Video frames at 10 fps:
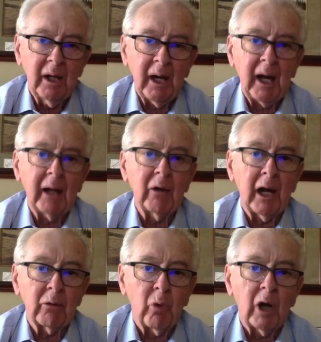And,
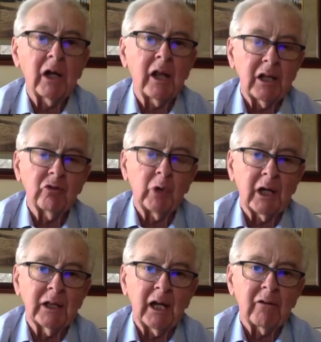and one of the things we
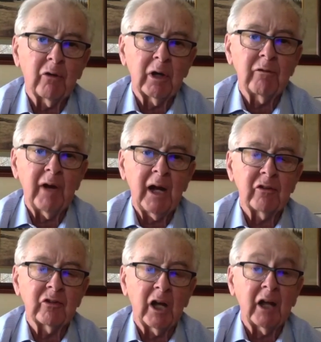can therefore
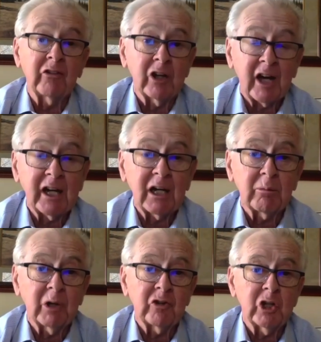advance uh, is
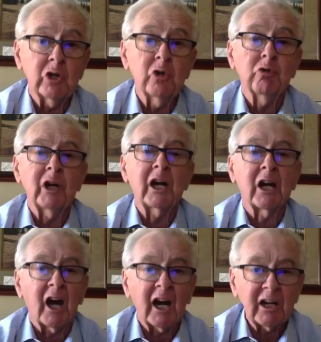entitlements to you,
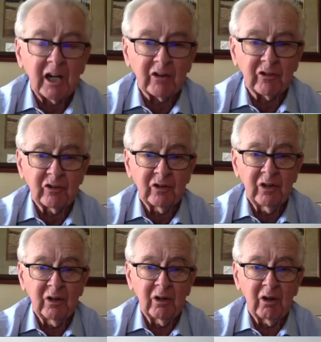regardless
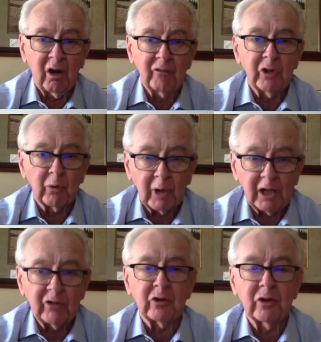of your
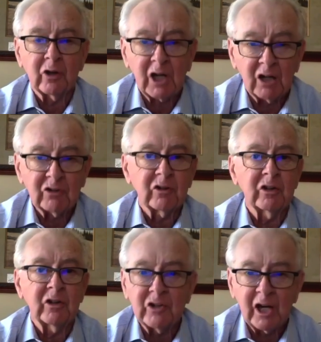race or your culture,
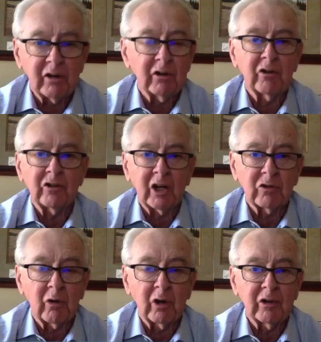your gender, your
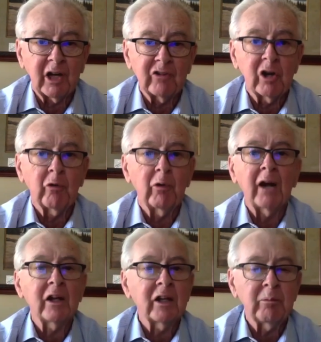sexual orientation,
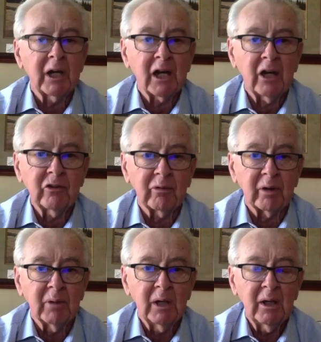rather than because of
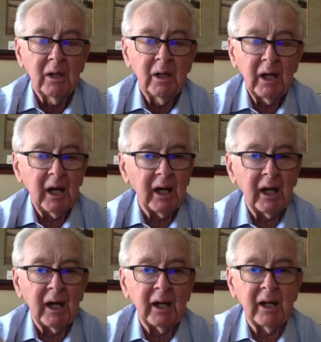them.
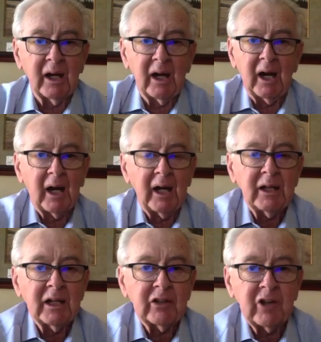And, and uh, I, I,
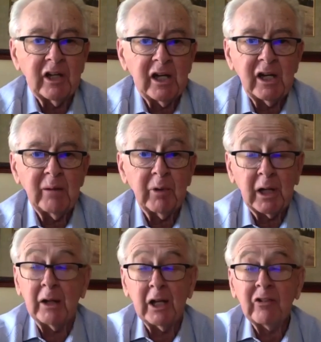think this identity,
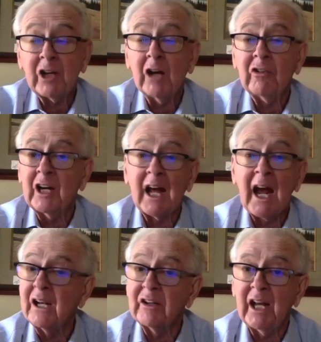this country
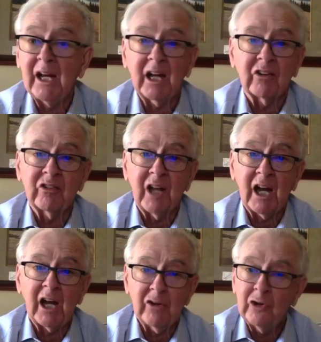can't take it.
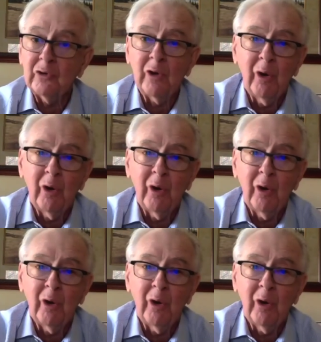Uh, you know